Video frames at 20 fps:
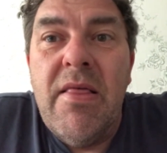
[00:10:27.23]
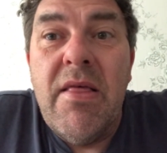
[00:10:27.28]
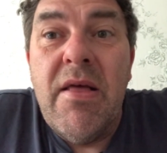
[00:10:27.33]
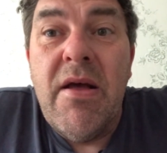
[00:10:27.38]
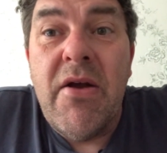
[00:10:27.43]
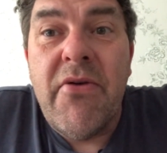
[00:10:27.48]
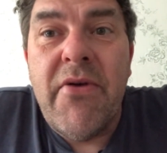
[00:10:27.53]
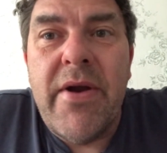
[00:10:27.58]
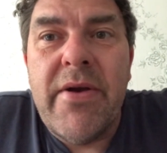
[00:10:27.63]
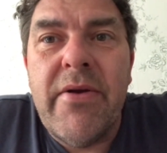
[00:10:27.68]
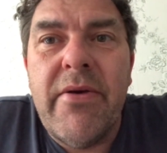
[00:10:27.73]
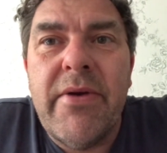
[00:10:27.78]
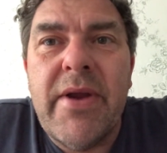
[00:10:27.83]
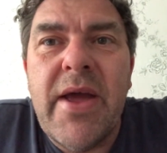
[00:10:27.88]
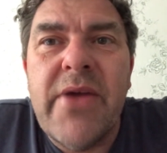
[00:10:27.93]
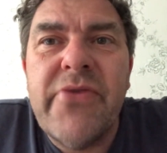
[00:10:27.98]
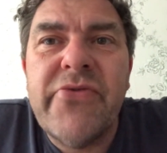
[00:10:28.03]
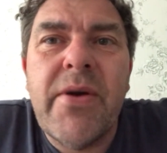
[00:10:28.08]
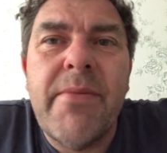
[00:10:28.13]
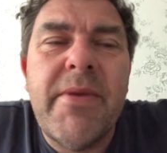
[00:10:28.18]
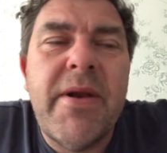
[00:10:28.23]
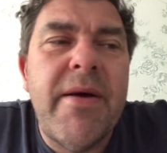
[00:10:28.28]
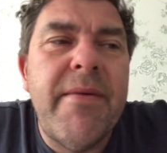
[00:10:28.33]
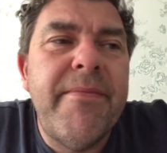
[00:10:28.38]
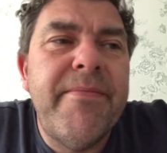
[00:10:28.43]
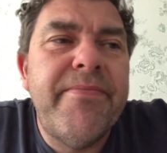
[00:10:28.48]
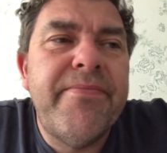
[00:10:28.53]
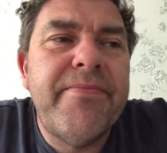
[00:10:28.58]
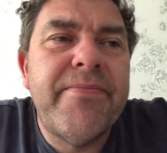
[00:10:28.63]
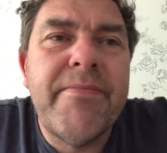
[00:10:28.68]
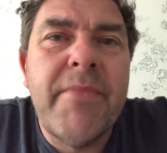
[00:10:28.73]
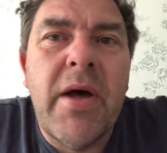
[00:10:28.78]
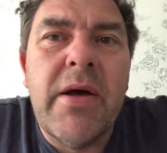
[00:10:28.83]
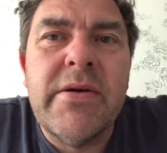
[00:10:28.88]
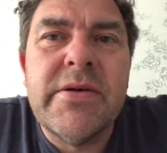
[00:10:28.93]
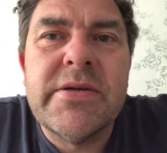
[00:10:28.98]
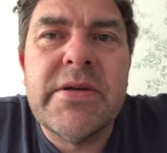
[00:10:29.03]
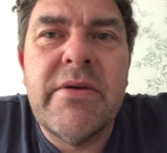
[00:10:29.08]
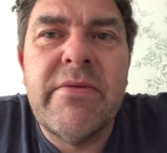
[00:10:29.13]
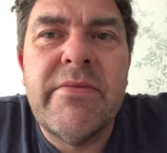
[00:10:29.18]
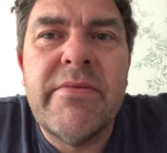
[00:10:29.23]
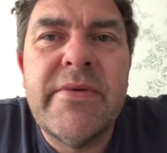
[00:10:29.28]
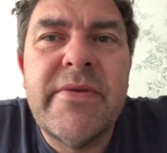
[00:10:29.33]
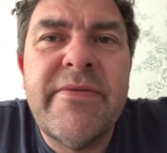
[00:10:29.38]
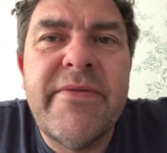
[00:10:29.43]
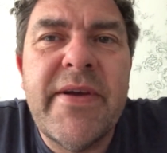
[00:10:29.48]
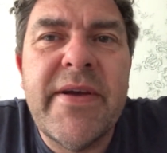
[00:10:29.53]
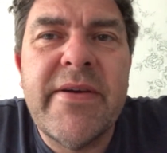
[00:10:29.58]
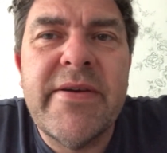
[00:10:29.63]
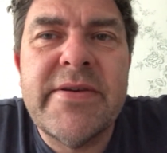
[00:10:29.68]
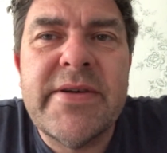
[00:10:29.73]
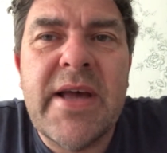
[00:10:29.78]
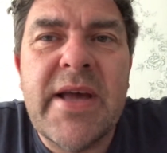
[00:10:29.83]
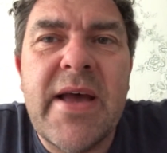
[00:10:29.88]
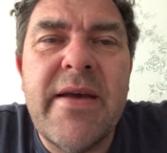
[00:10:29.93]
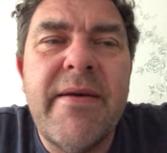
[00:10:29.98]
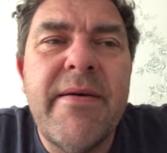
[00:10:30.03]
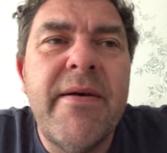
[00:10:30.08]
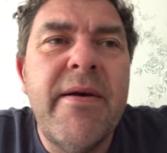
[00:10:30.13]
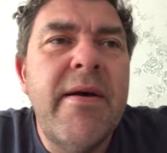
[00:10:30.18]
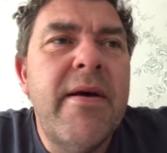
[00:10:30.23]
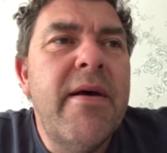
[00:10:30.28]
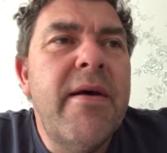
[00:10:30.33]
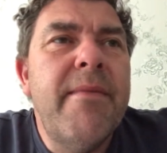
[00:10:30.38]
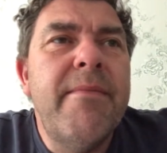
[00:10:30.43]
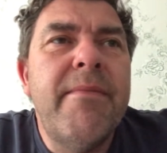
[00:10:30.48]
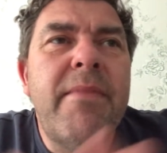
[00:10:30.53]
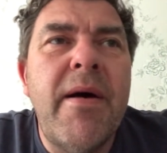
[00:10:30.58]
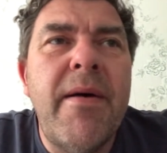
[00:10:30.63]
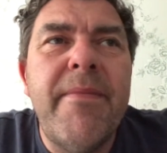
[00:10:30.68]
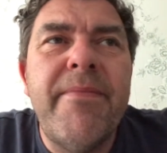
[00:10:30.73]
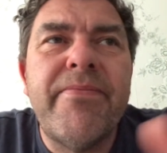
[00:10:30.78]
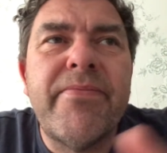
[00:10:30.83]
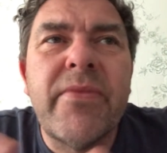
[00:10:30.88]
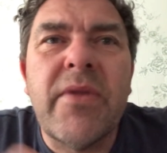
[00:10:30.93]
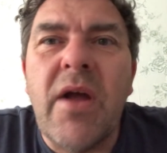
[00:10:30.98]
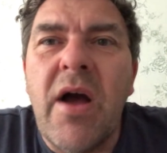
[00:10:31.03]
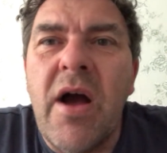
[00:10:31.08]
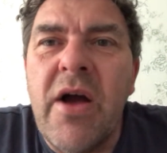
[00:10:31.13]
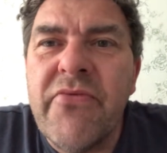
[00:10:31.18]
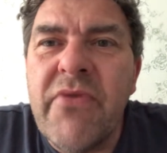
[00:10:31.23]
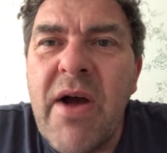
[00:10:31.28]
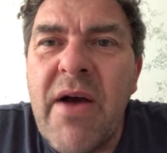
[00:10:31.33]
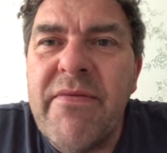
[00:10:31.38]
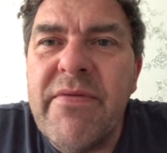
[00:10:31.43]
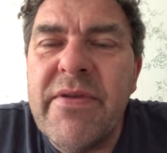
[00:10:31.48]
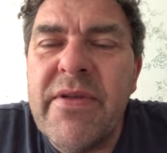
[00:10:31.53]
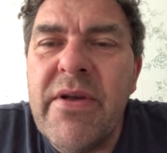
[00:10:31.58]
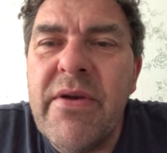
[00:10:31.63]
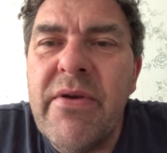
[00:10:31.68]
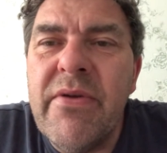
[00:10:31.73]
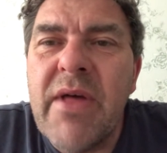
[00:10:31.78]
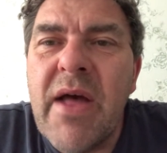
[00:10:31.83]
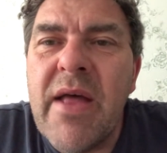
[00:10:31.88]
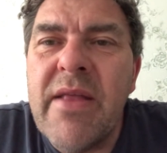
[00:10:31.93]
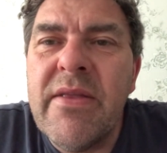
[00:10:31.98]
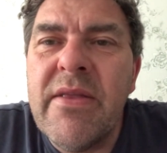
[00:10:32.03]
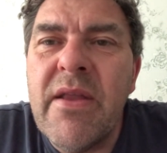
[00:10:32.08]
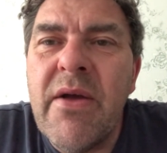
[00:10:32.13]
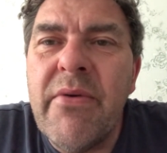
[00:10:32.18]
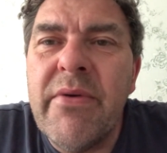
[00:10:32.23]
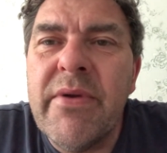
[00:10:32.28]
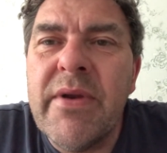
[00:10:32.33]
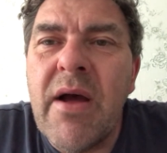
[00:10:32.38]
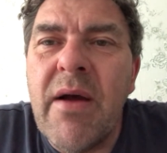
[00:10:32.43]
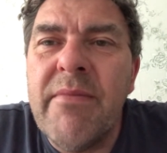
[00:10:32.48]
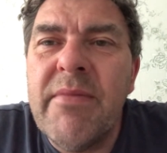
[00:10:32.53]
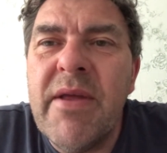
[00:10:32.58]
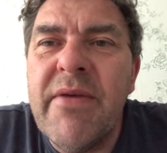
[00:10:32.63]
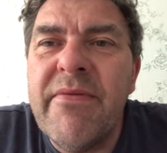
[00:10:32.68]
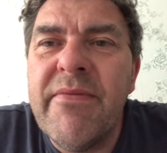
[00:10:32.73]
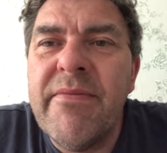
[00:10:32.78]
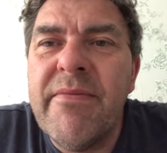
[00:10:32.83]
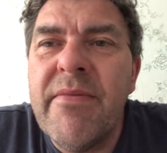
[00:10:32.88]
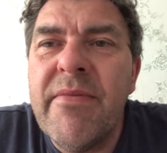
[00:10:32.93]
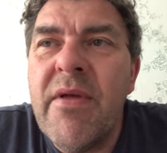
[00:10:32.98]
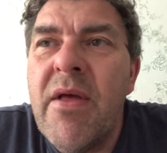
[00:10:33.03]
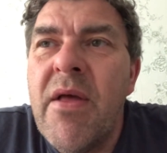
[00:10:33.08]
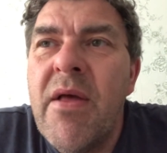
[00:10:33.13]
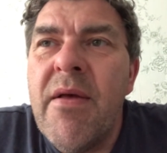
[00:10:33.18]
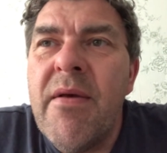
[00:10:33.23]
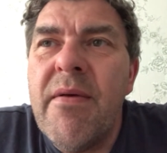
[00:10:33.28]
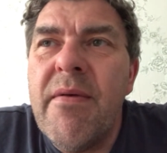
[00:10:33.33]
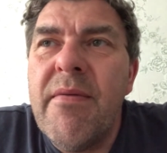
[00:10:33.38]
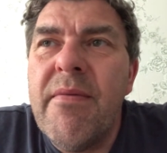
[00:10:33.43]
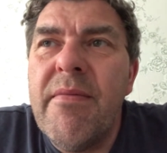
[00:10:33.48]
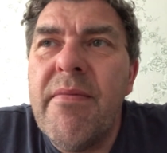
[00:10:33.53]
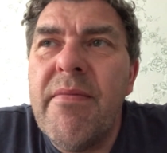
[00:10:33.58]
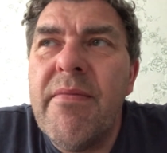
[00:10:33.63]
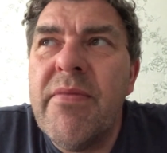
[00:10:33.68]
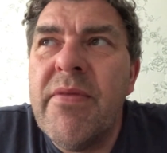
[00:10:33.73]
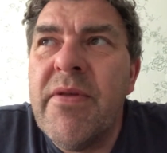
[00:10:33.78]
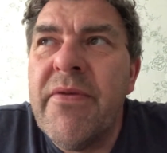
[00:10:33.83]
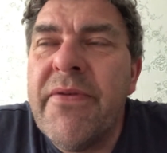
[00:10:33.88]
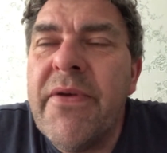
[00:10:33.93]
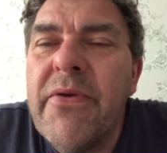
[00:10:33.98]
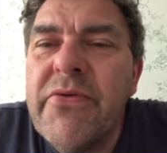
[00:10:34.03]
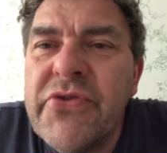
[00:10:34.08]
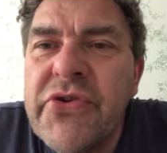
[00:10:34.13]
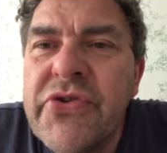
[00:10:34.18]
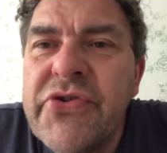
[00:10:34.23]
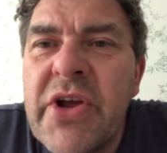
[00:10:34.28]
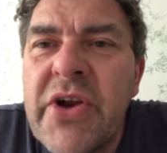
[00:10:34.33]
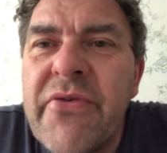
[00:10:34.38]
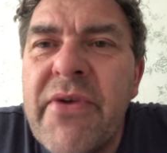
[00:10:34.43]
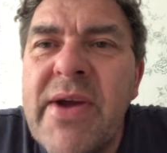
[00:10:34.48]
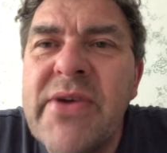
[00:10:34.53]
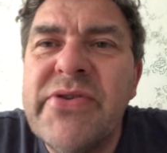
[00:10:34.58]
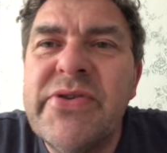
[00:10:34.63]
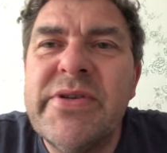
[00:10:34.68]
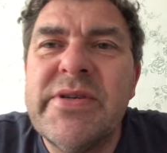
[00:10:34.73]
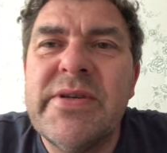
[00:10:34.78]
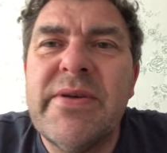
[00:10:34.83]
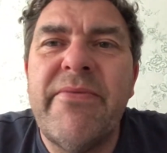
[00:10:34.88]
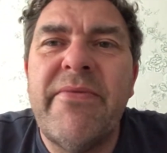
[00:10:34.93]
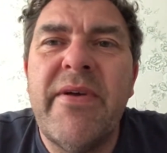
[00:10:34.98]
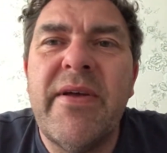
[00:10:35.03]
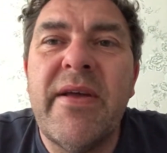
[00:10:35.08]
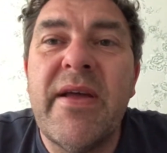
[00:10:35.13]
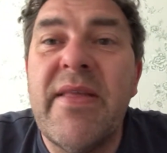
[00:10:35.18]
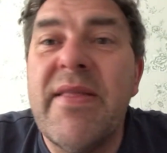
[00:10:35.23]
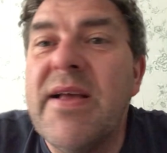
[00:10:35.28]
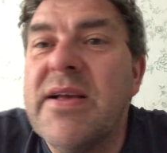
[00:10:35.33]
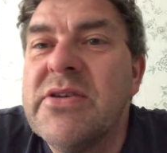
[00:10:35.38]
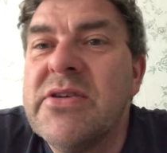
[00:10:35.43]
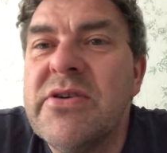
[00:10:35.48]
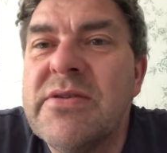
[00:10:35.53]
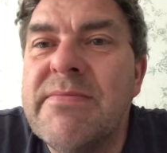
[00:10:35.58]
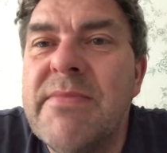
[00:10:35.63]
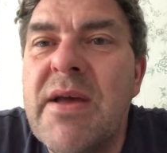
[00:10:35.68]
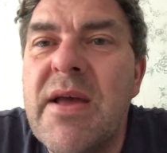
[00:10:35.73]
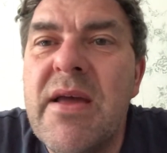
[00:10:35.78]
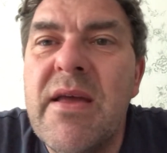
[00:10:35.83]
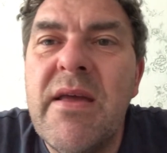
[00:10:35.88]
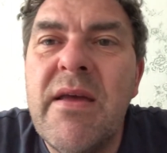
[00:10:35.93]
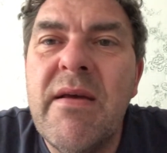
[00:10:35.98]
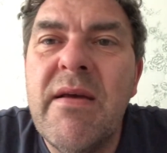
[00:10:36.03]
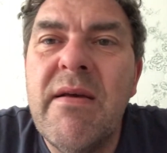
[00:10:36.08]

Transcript: a grand old age coming up, milestone figures, eh? But I'd rather do that knowing that I'm leaving the future generation something, and that's just me.